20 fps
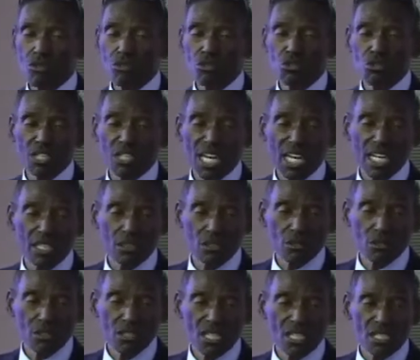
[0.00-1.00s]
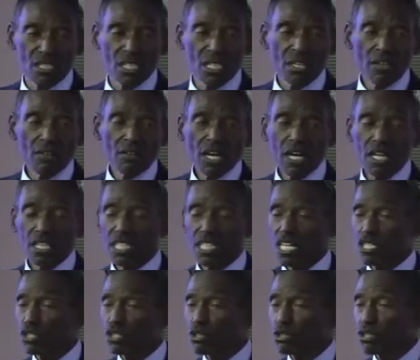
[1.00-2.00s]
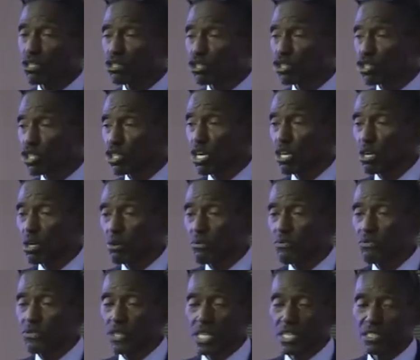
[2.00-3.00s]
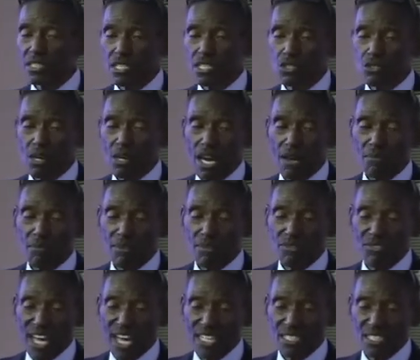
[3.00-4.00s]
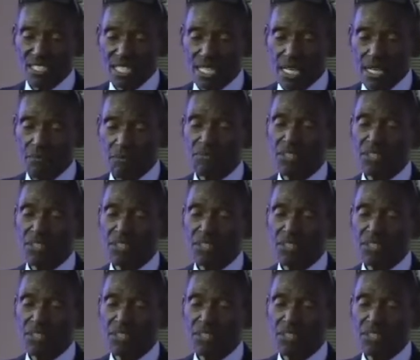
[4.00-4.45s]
You can't do this unless you can show that you have been vaccinated.